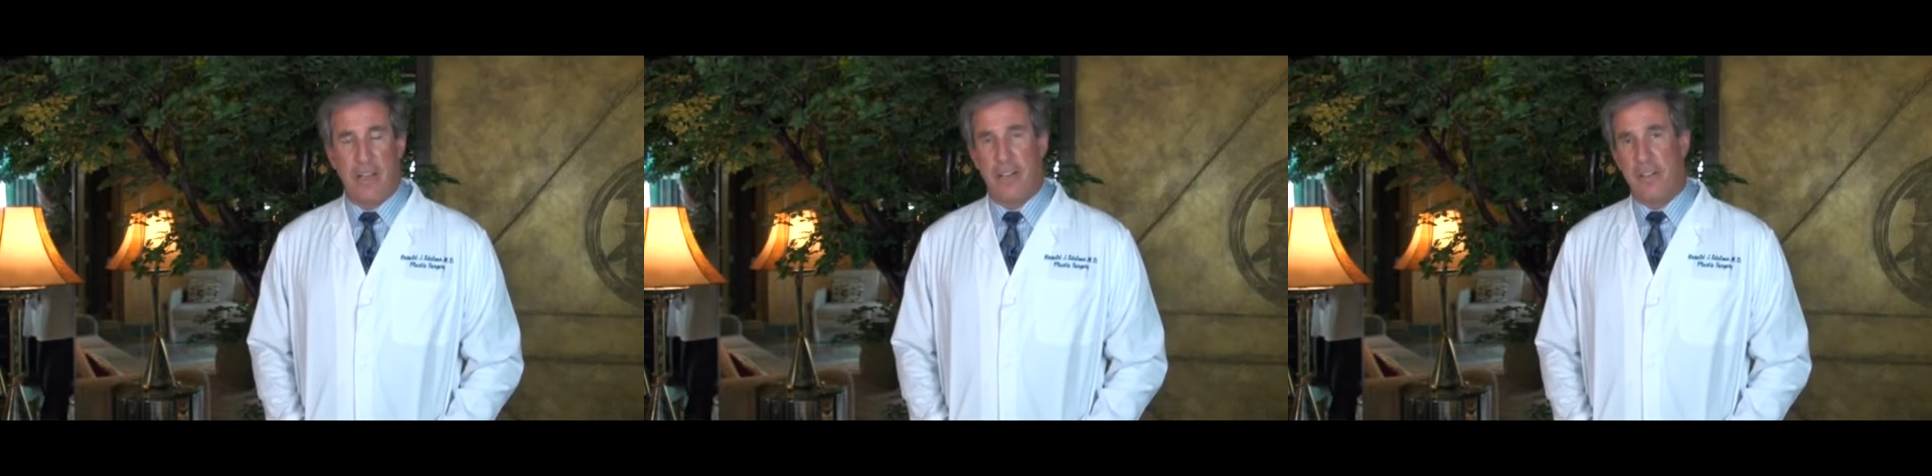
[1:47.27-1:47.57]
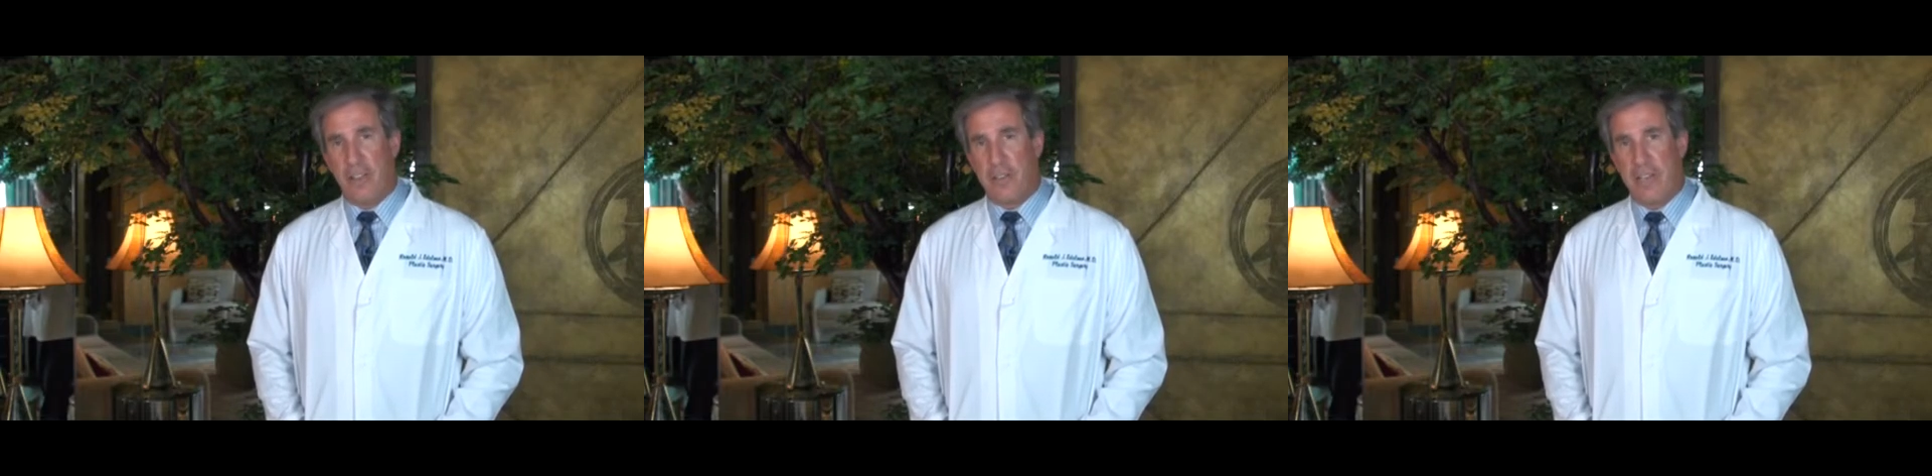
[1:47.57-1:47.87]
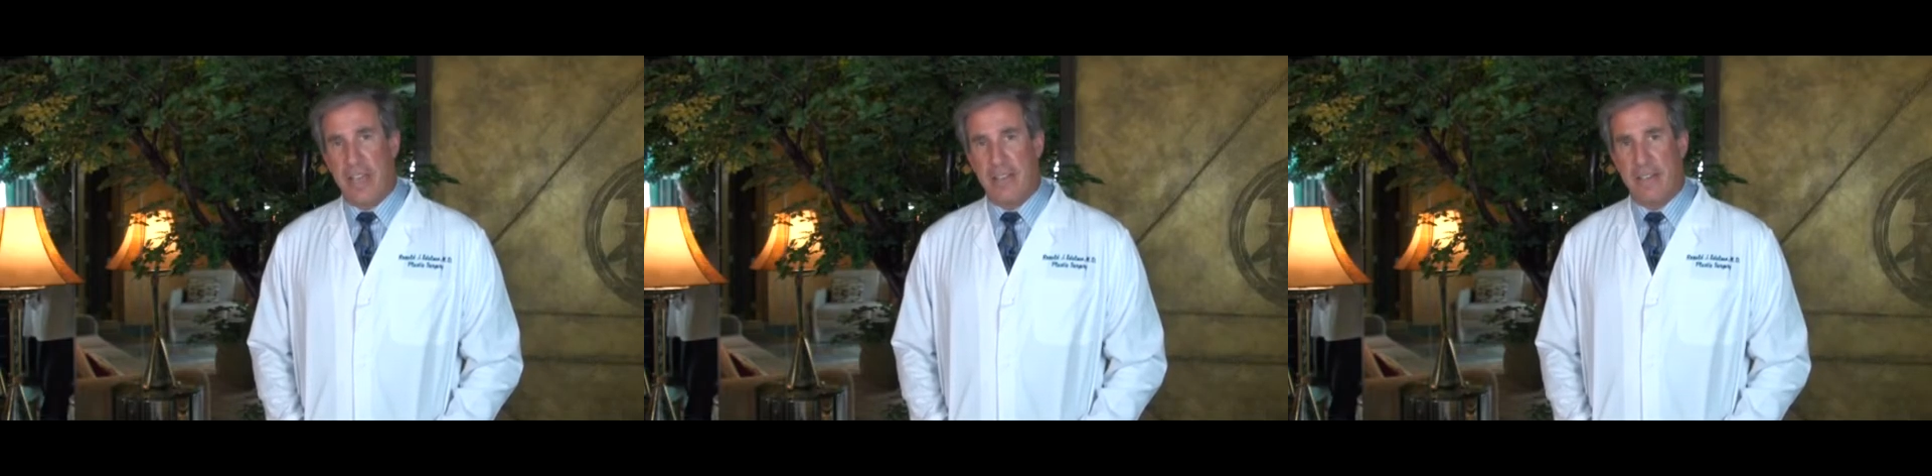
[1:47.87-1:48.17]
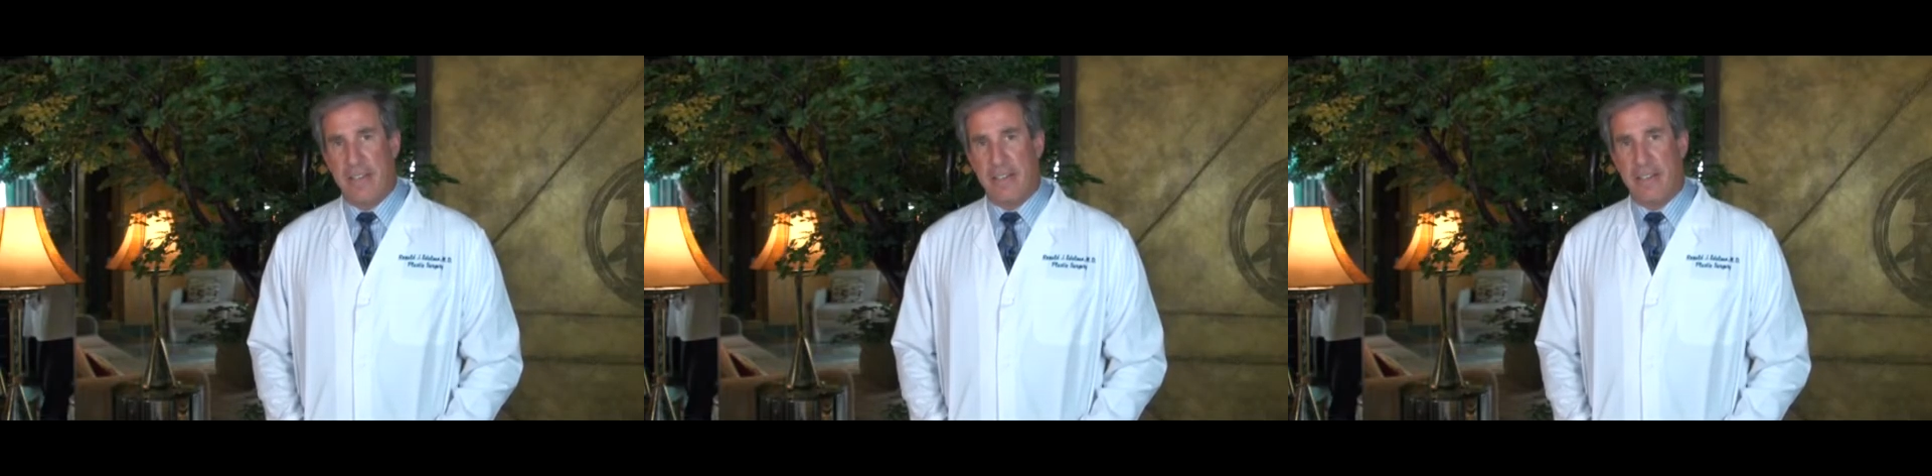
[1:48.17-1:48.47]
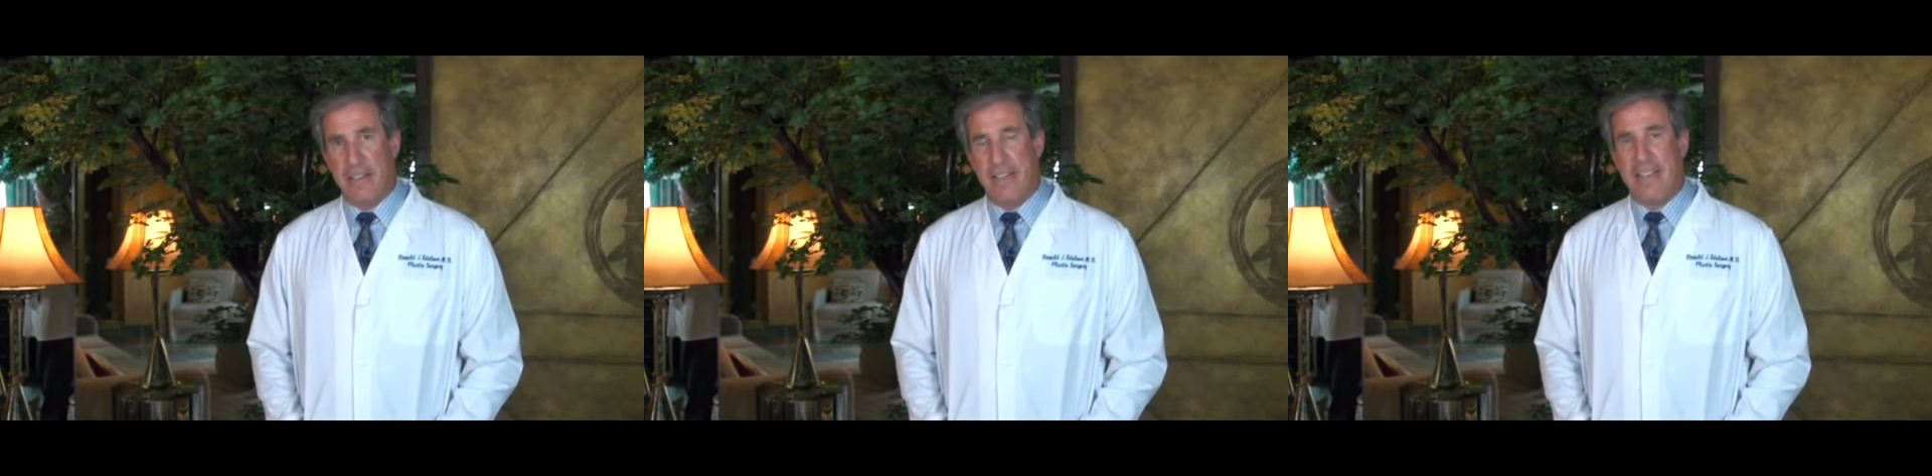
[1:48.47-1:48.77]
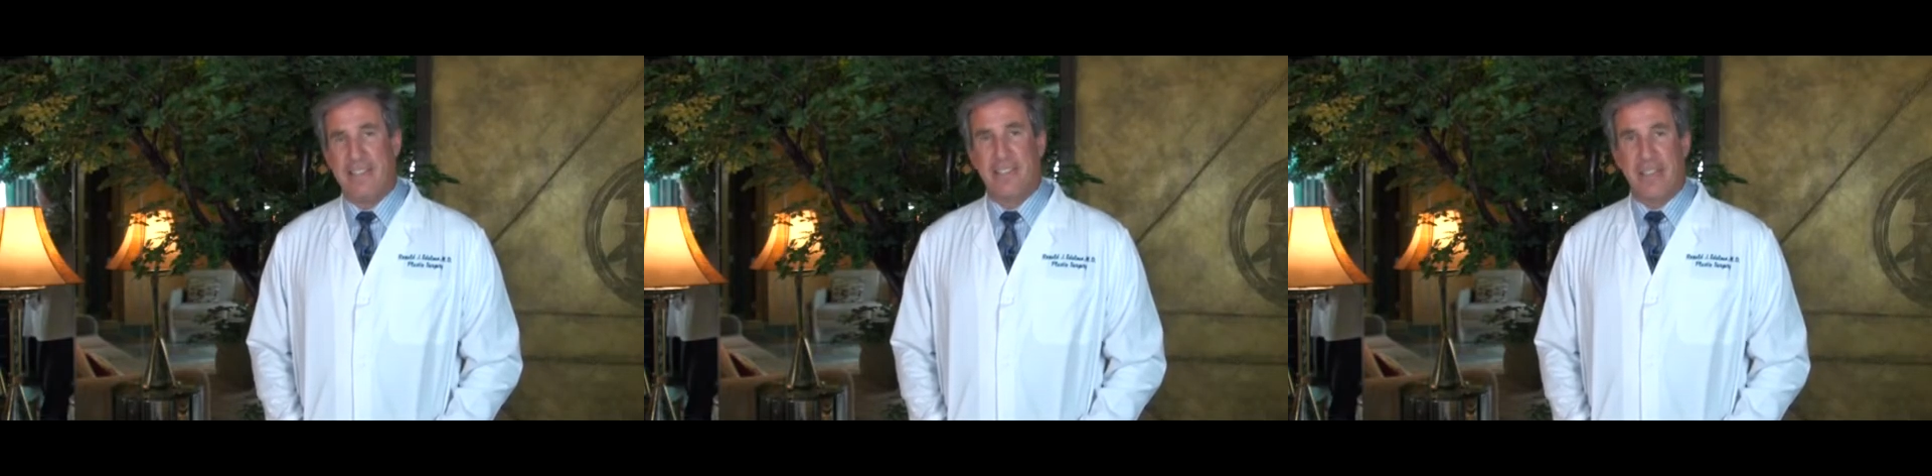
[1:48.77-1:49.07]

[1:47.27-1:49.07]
Another technique is